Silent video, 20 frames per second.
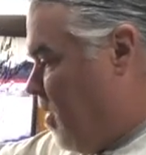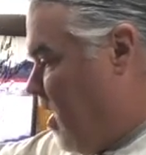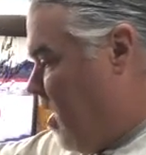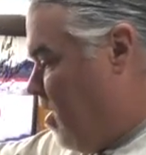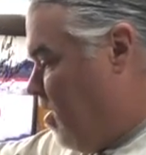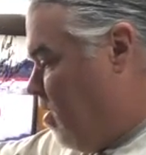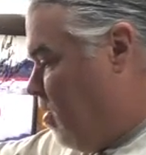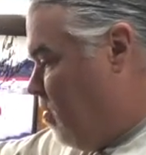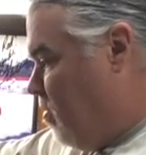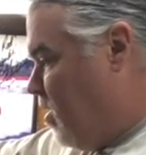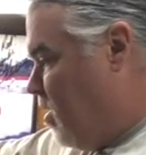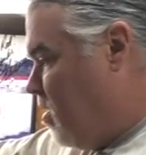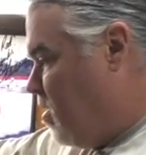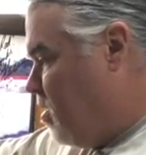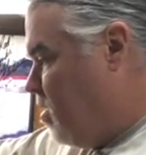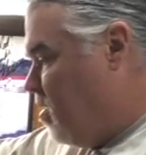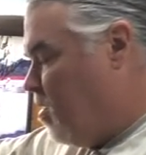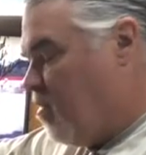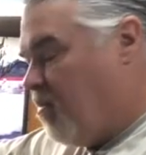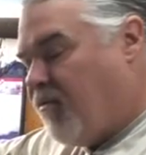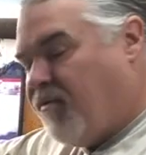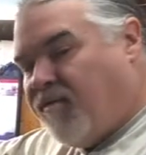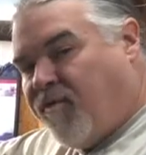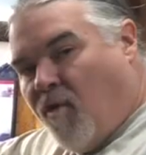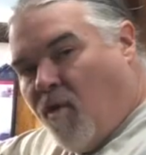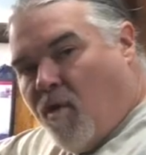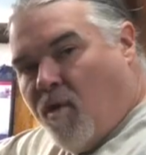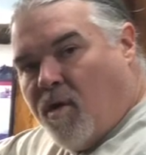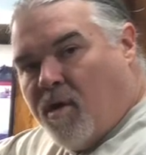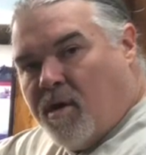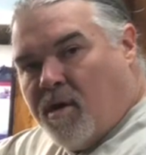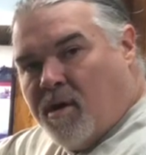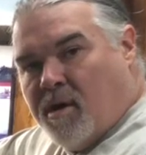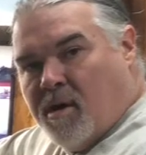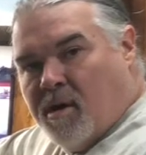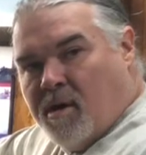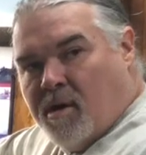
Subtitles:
him for